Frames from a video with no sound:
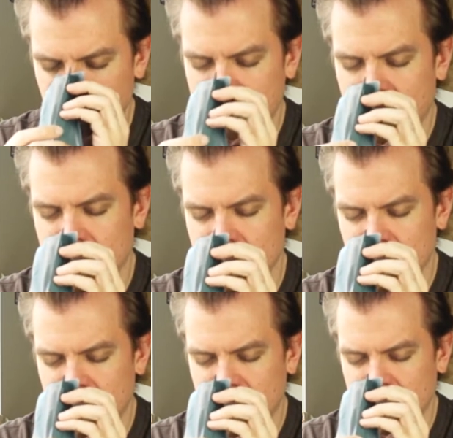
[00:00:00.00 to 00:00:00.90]
Like I
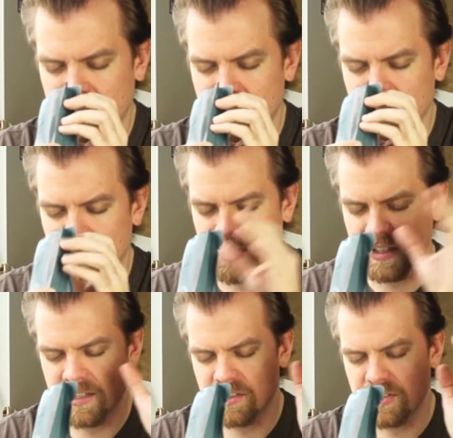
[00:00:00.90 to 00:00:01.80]
can
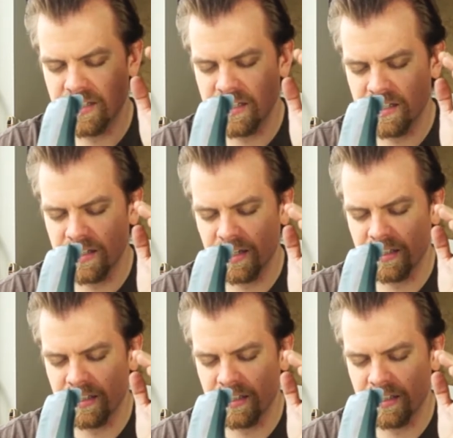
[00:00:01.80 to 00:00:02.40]
get tea,